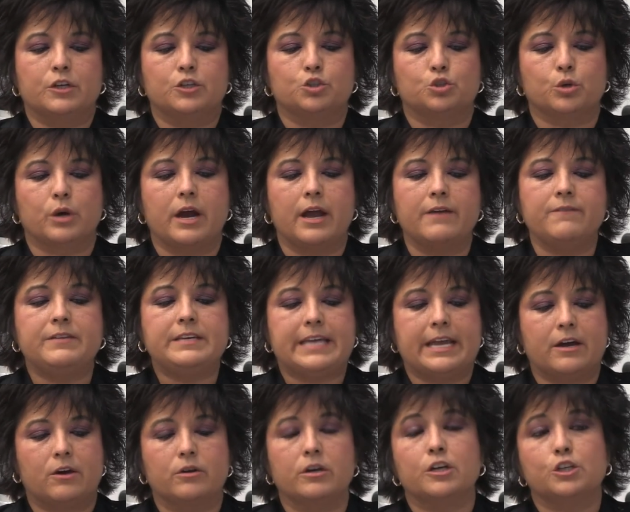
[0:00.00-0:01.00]
drive
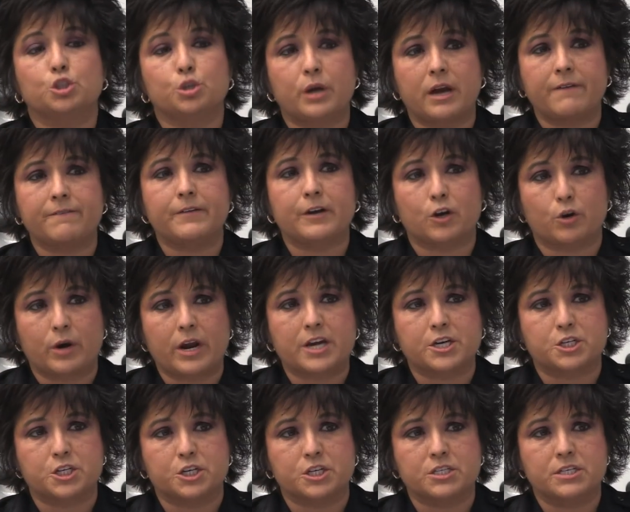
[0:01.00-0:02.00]
down traffic
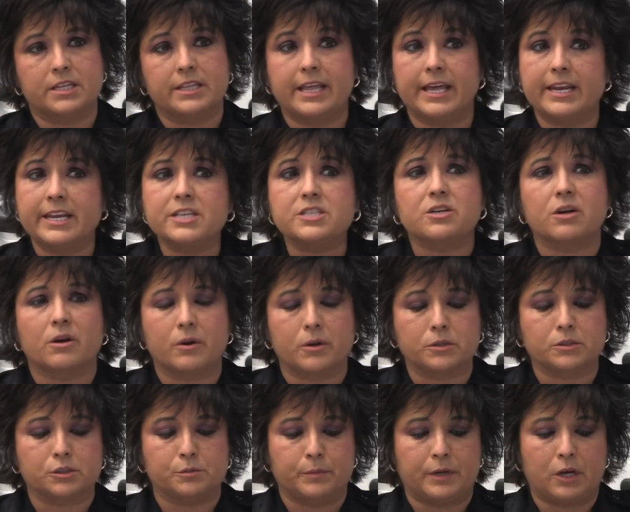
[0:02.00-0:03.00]
crashes, and that is our
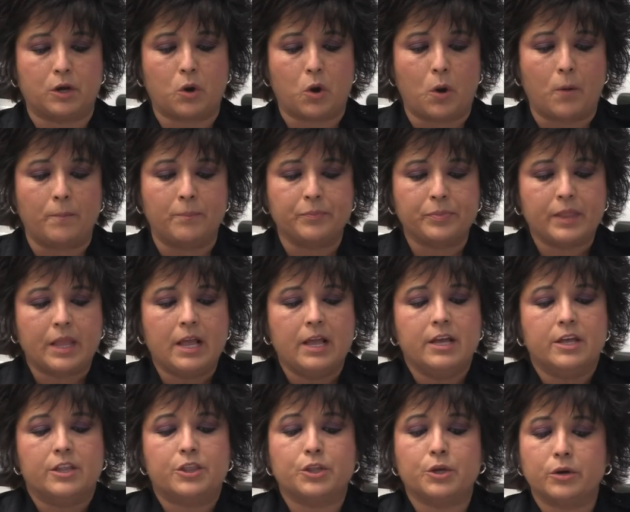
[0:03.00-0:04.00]
ultimate goal.
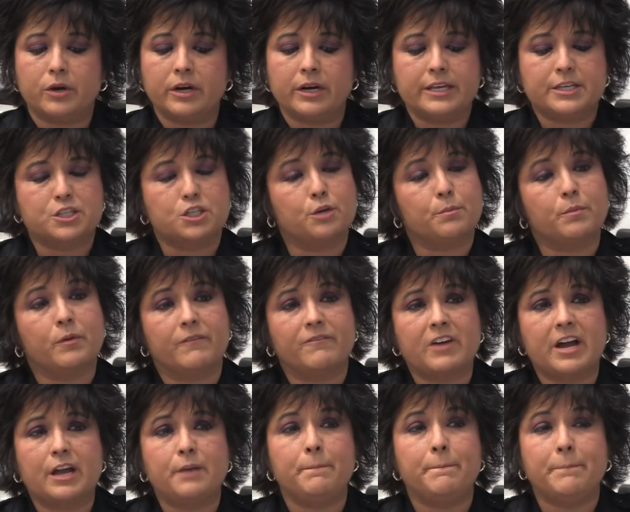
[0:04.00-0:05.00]
Third is to
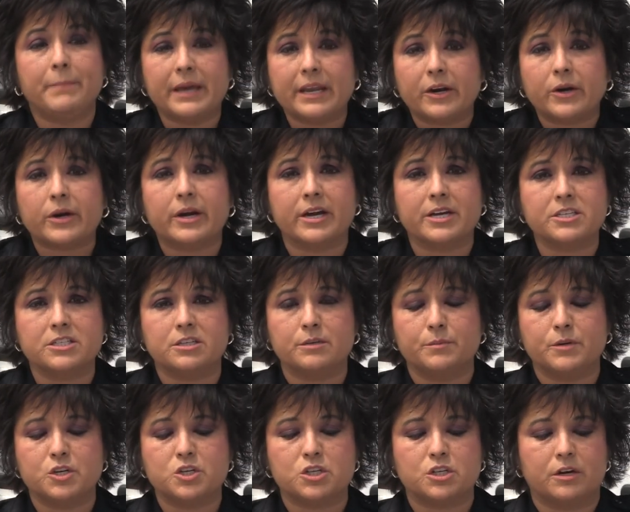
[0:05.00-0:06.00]
provide better
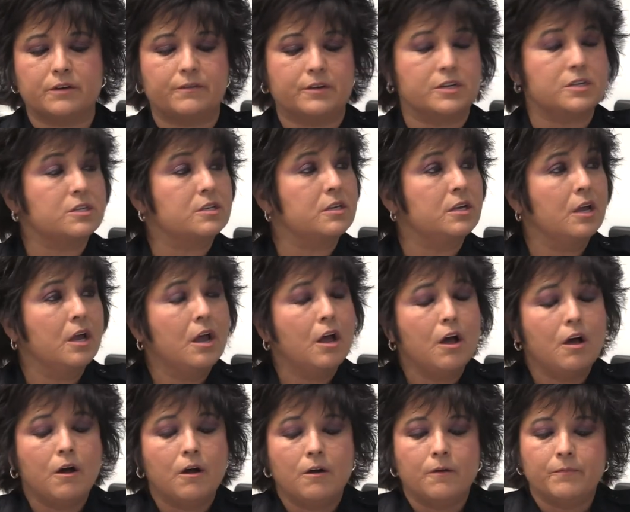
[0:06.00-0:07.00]
customer service
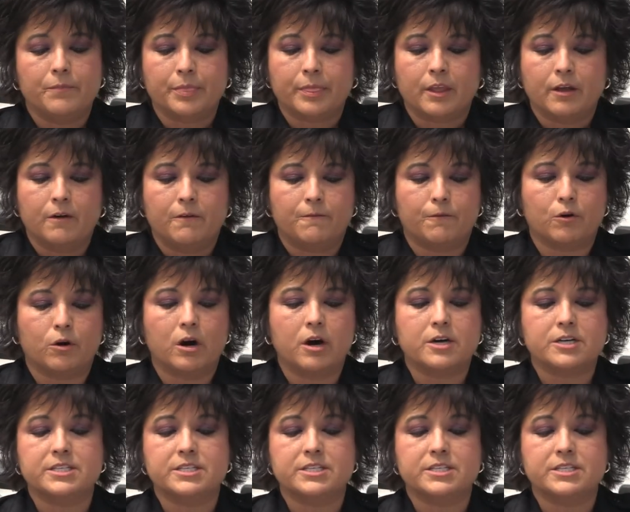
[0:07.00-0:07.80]
for our